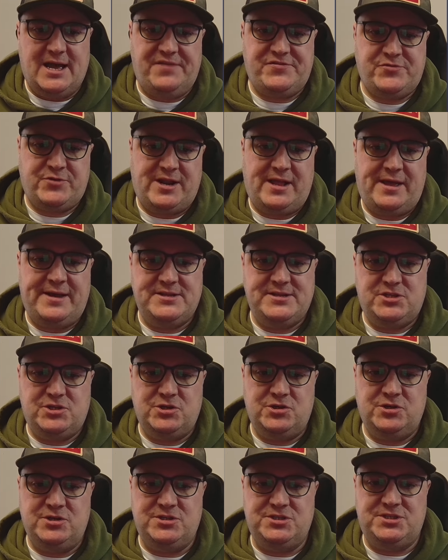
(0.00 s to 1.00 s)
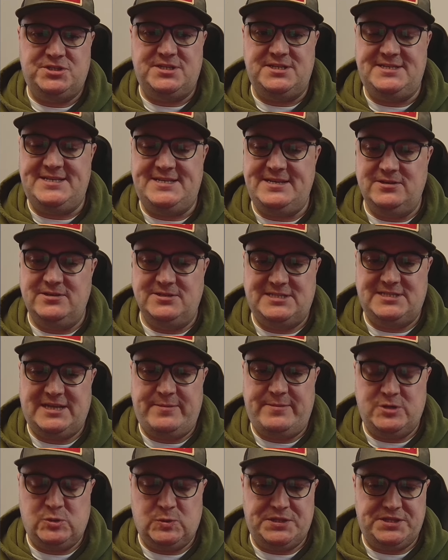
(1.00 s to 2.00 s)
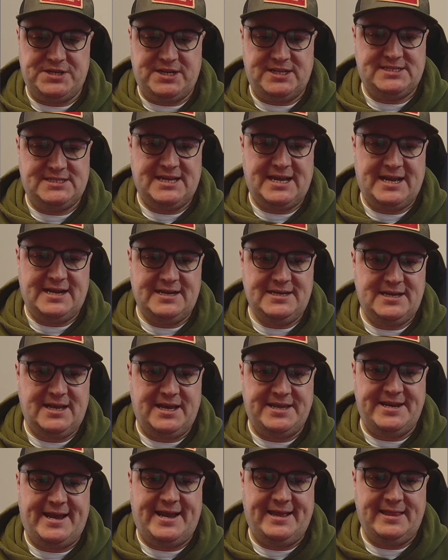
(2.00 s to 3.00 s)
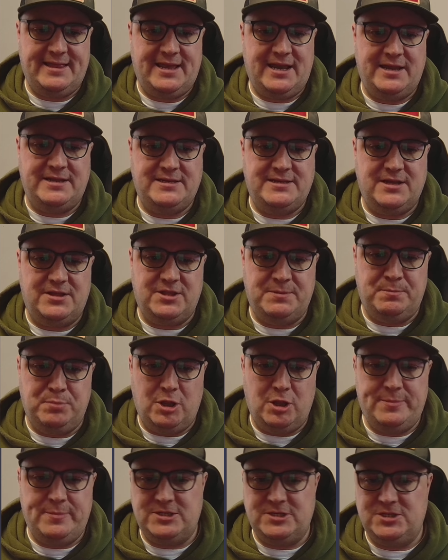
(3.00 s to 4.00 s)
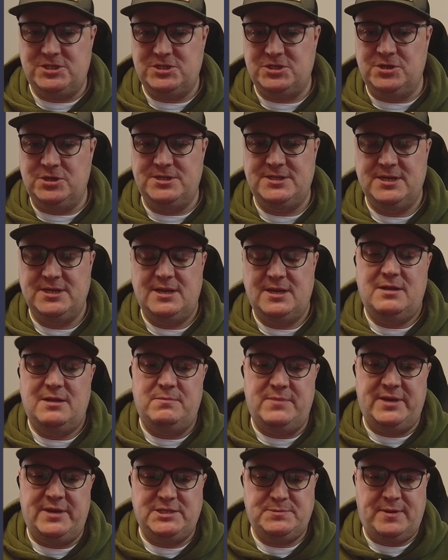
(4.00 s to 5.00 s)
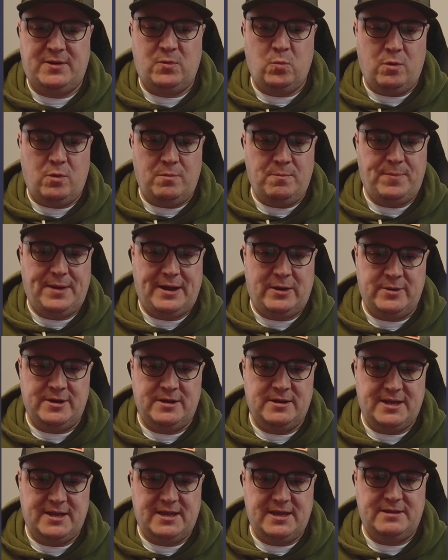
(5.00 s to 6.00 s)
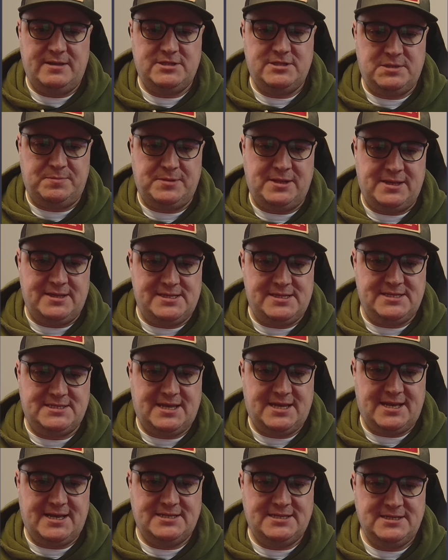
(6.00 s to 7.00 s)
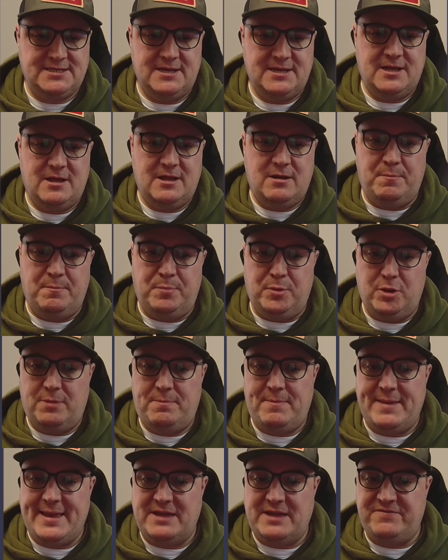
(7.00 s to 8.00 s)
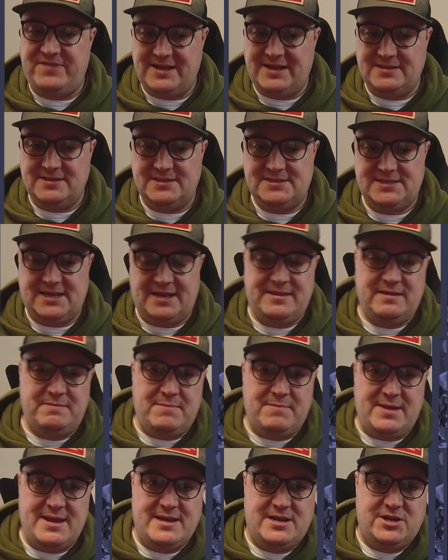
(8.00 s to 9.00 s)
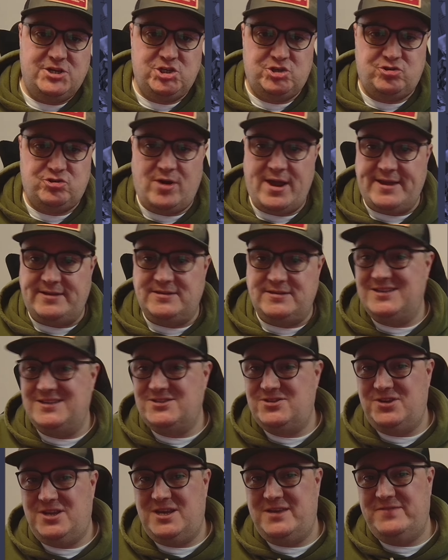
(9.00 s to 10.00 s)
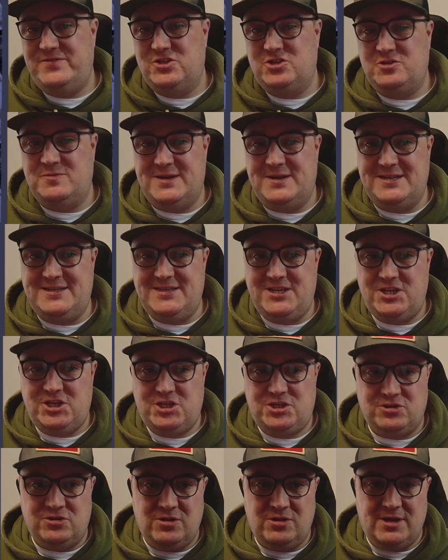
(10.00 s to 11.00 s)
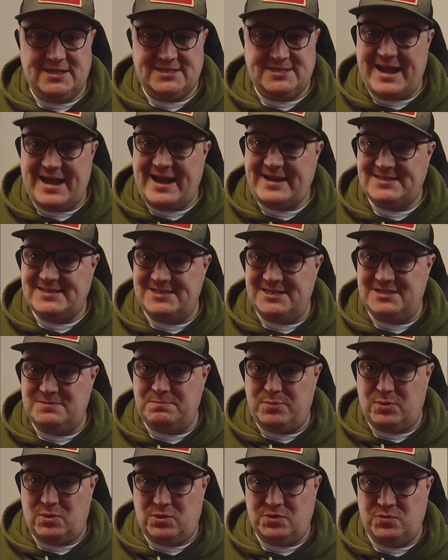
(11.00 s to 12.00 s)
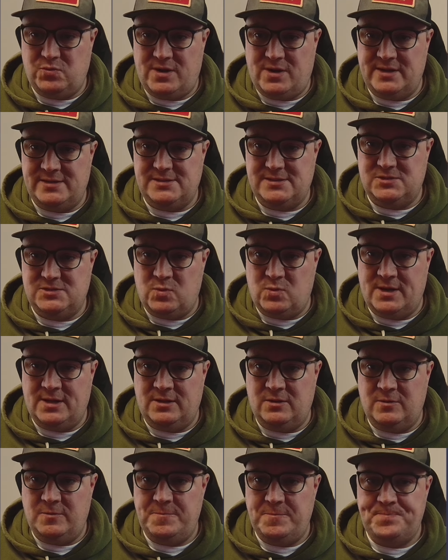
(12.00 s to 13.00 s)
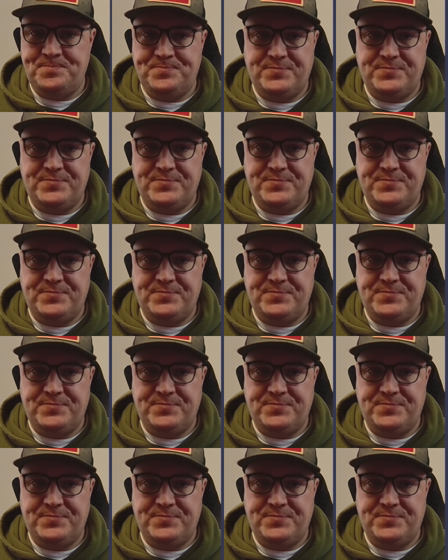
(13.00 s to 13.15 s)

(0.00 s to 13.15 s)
After an allied Toad deals damage with an attack, an allied, the Blob and Toad, may spend 1 power to play this card. Blob may advance and then make a strike. That's going to give us some additional attacks, and it's board wide as well,